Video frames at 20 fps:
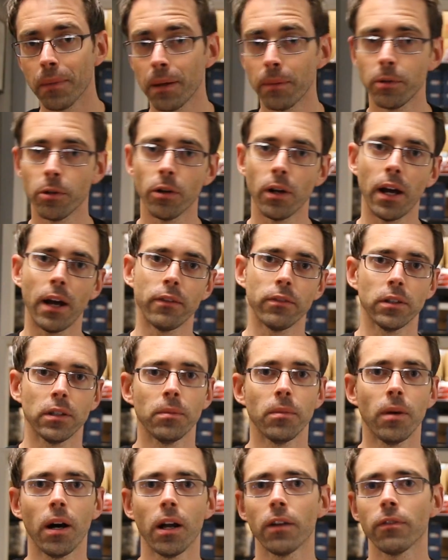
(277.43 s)
Maybe you're heavily
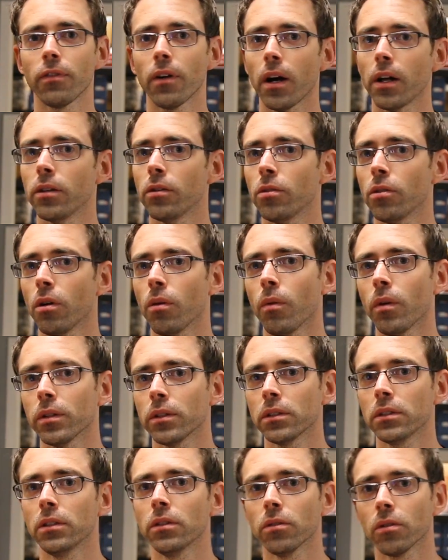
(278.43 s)
modified and you don't want
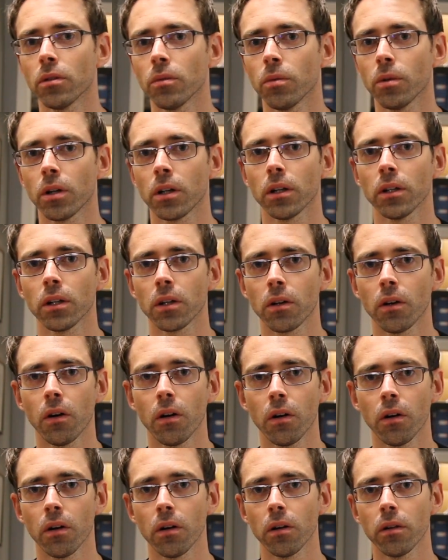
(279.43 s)
the dealer to work on the
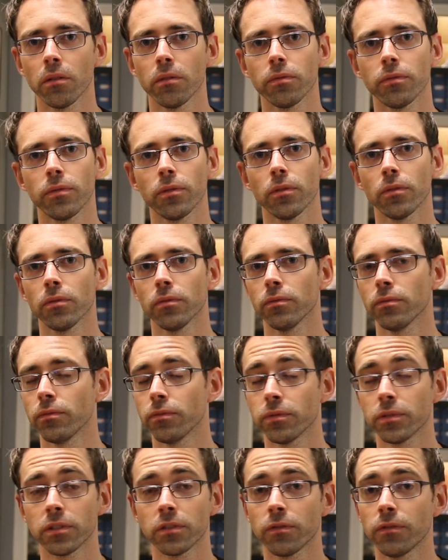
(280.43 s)
car for
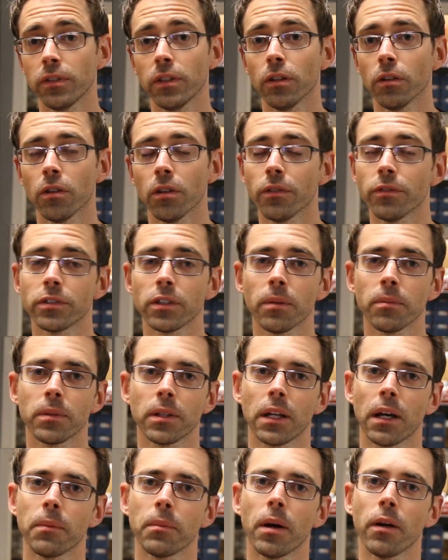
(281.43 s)
fear of
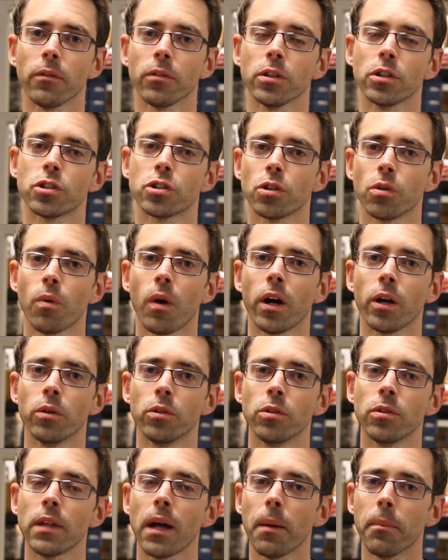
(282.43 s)
something. I'm not really sure why you
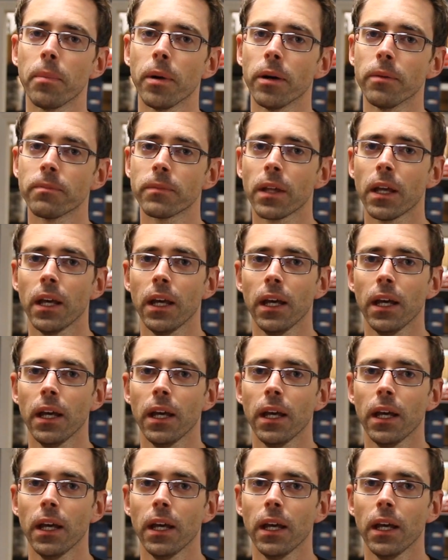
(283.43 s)
would do that, but